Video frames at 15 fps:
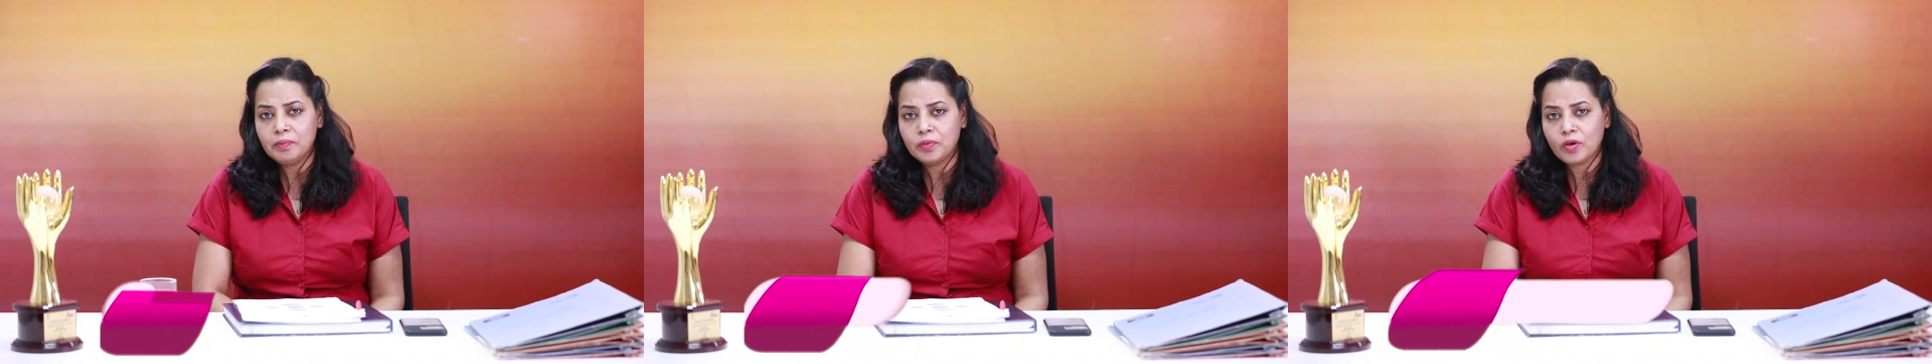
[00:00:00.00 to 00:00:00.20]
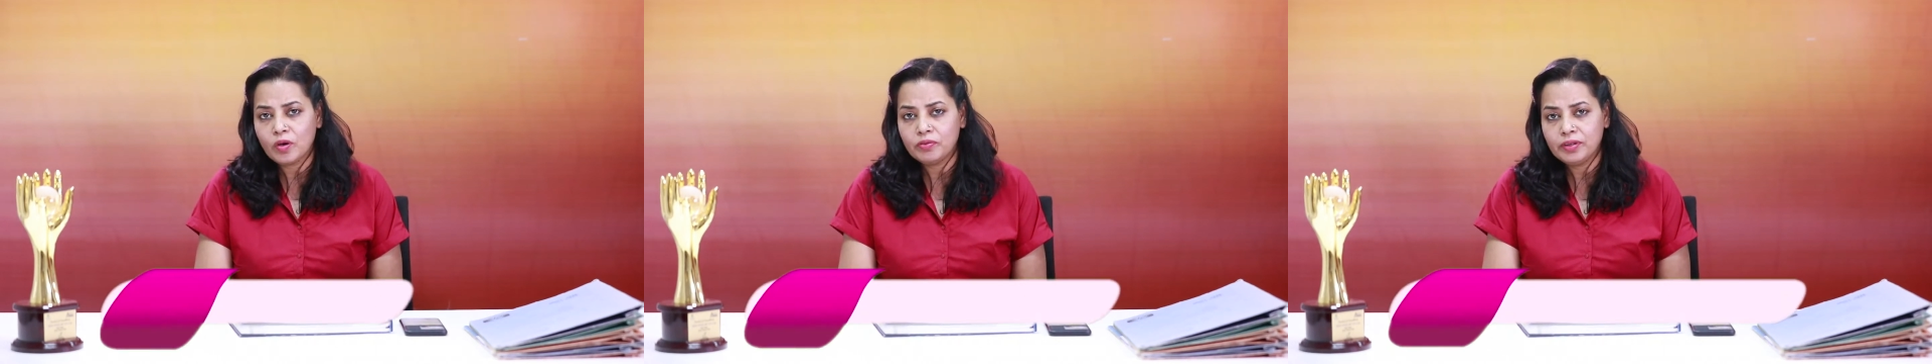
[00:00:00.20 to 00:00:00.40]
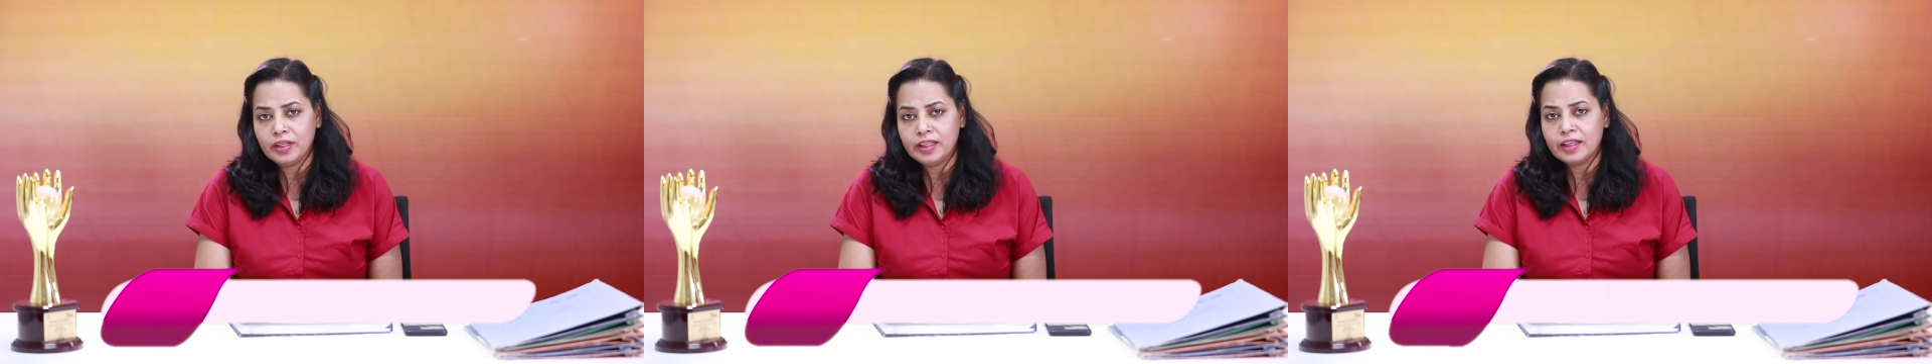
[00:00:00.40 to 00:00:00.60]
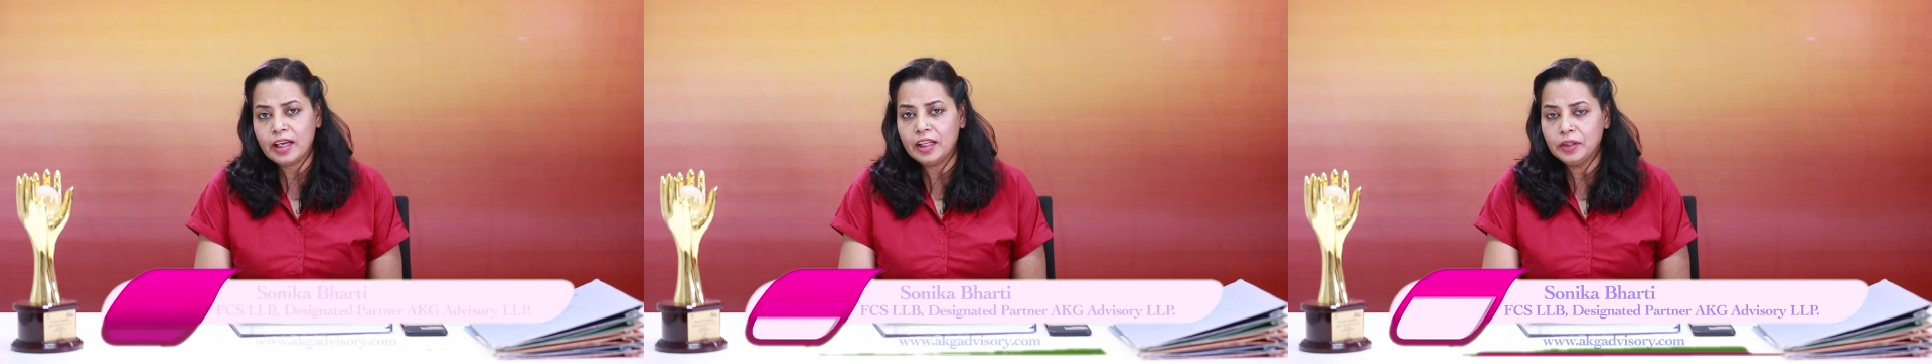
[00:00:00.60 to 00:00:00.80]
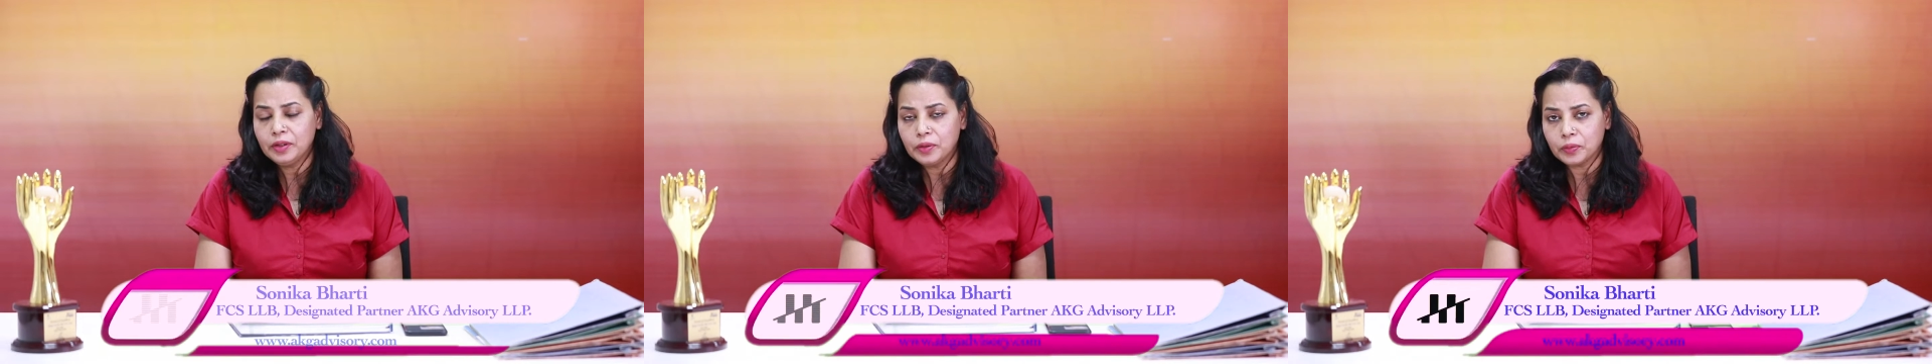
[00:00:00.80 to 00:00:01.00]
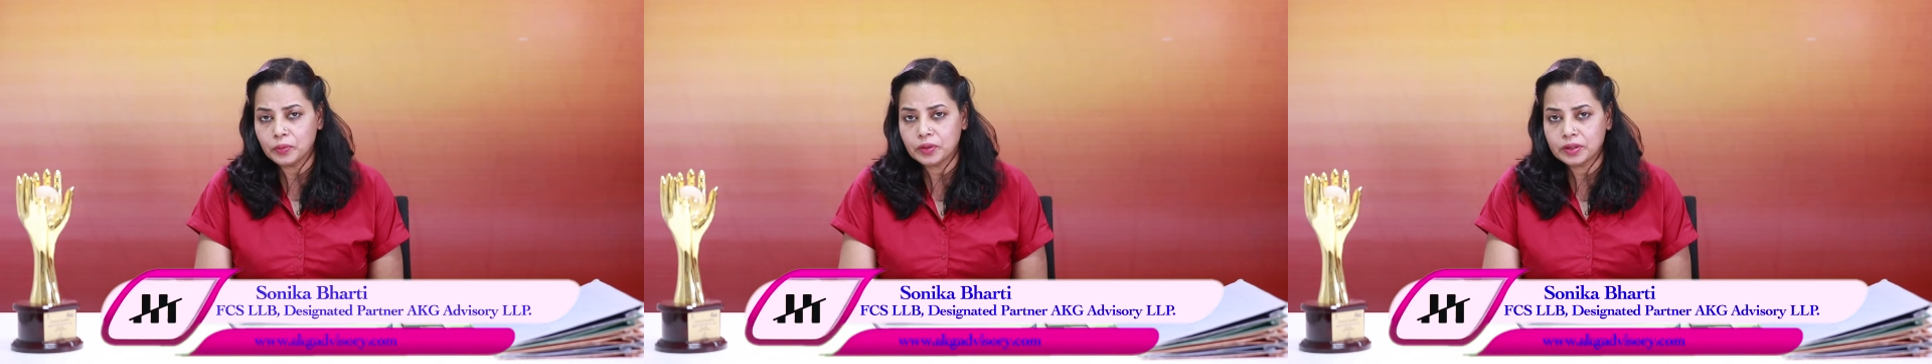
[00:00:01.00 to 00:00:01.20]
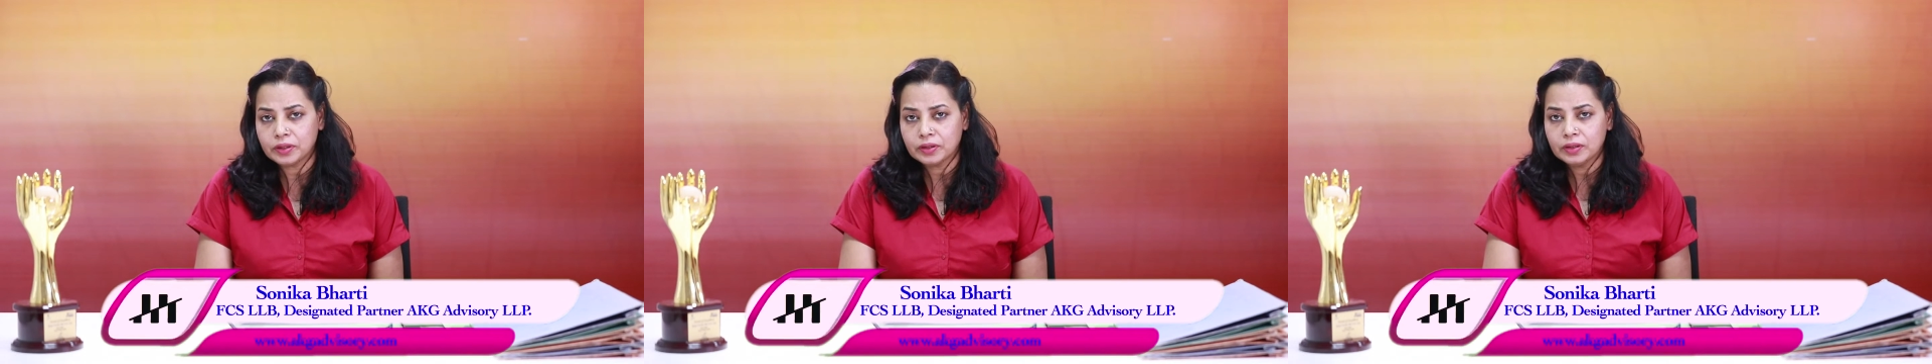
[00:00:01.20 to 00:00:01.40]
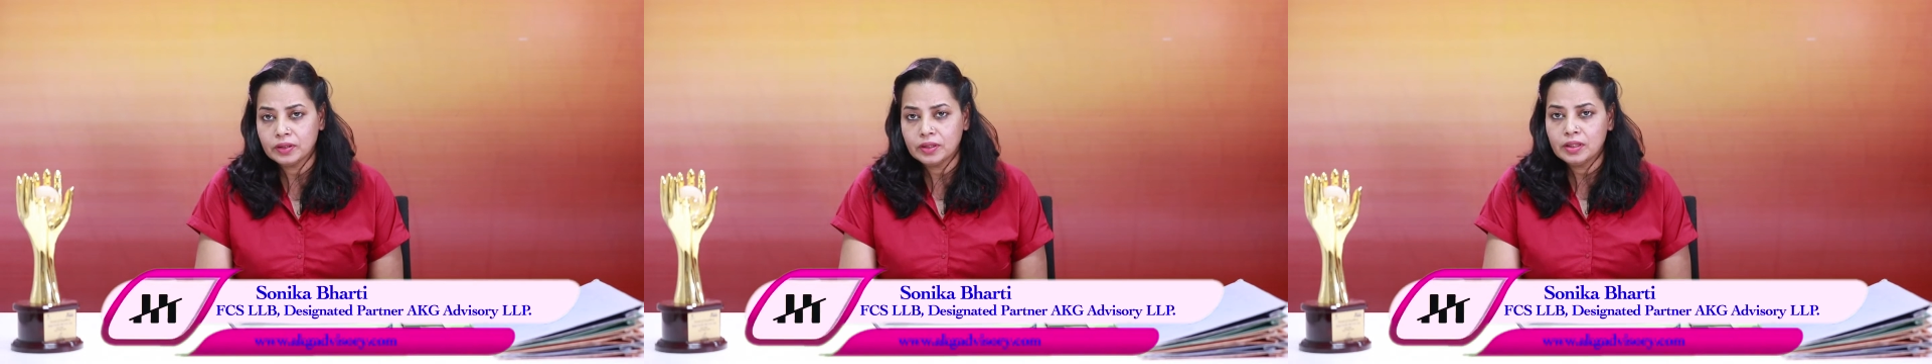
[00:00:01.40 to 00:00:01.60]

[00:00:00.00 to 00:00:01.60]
profit and growth.